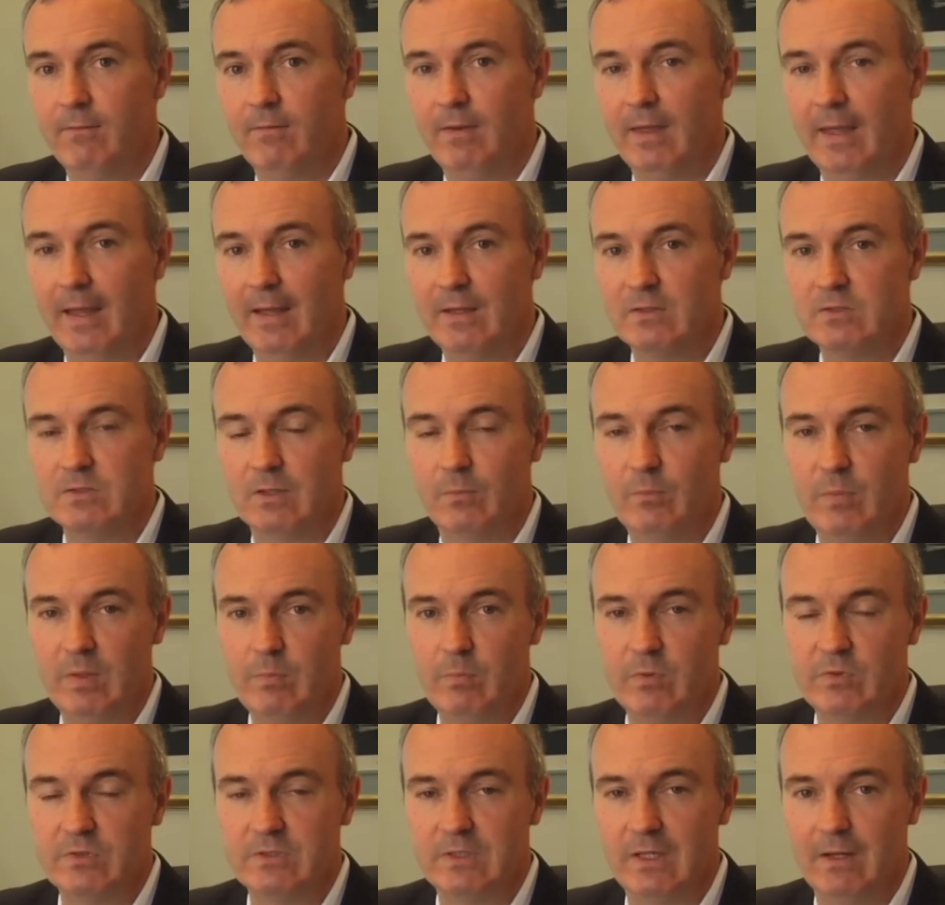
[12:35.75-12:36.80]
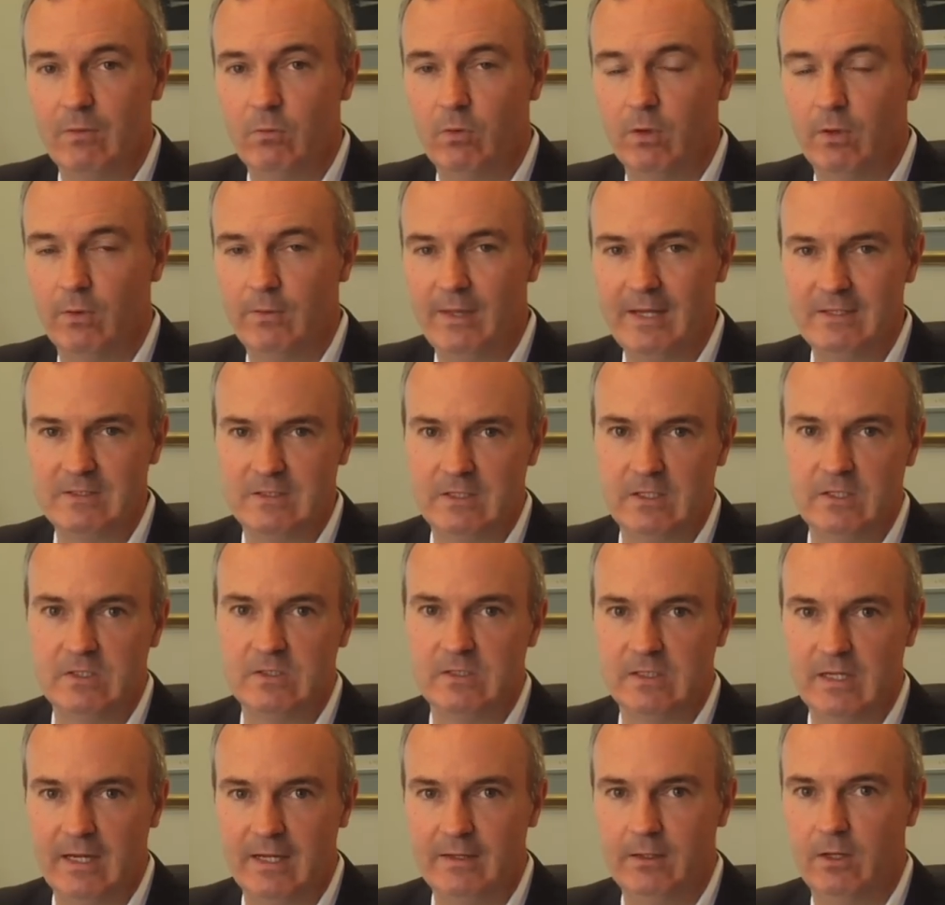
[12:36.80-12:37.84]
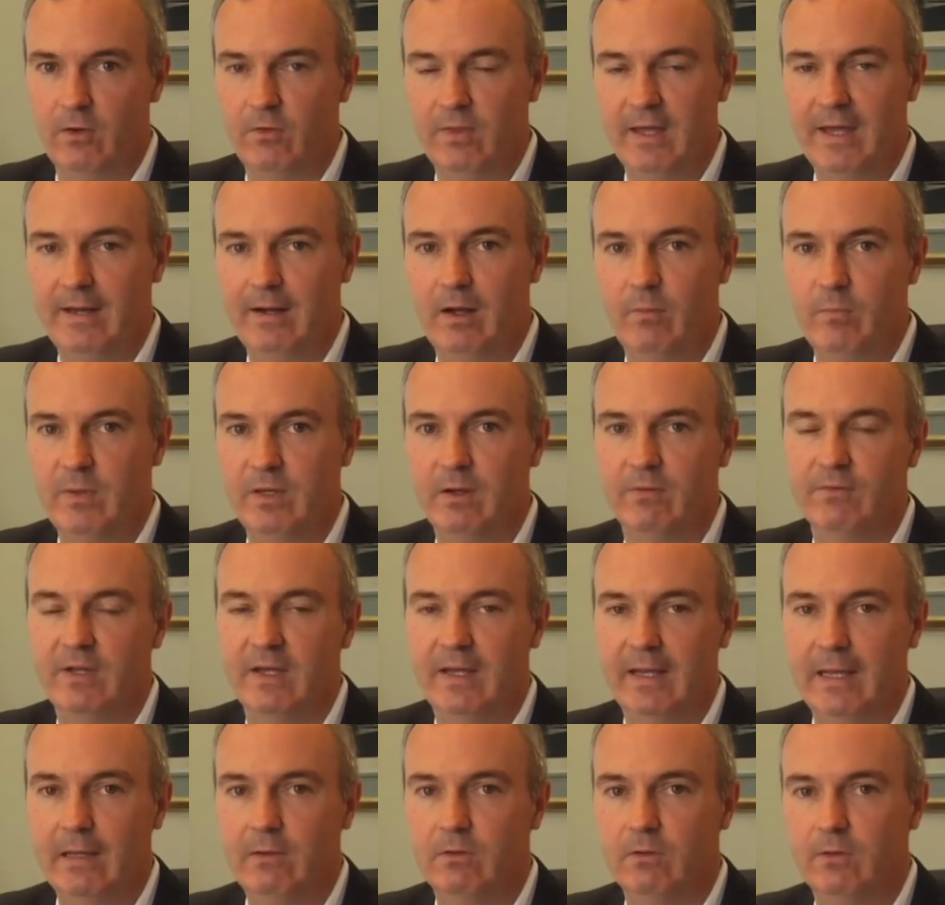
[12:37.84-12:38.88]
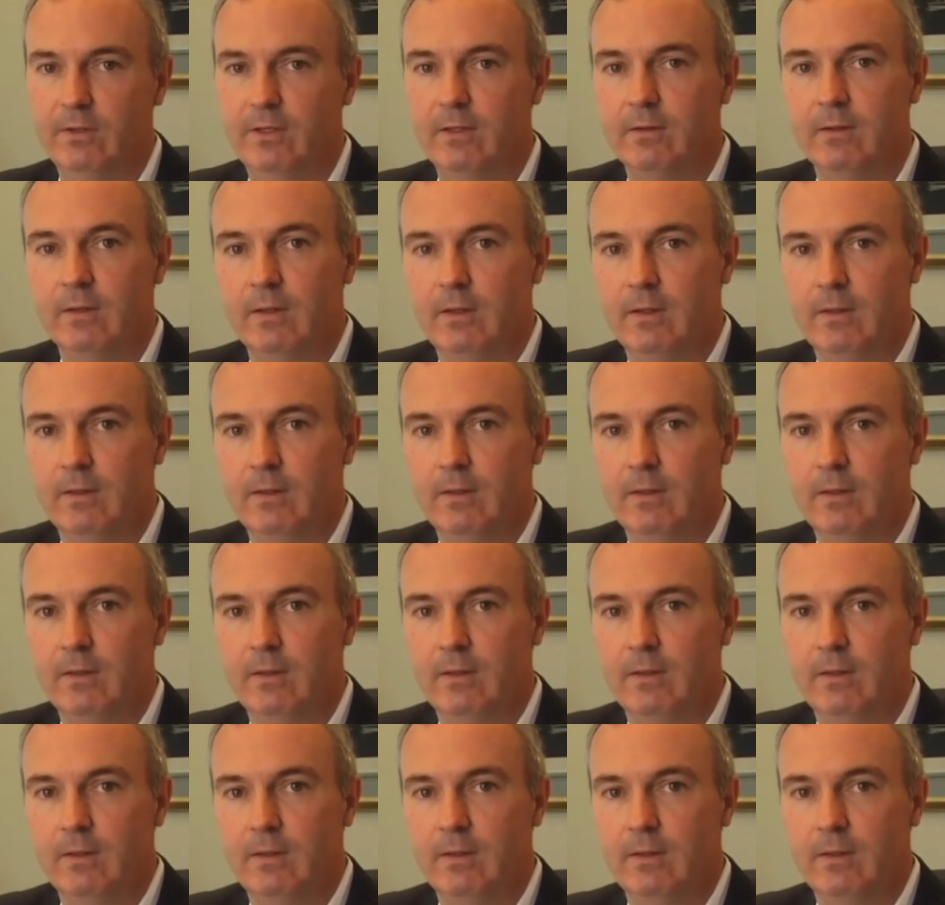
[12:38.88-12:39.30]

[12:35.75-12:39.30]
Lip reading: And some people say, well, that's easy, I know that, I'll be able to handle it.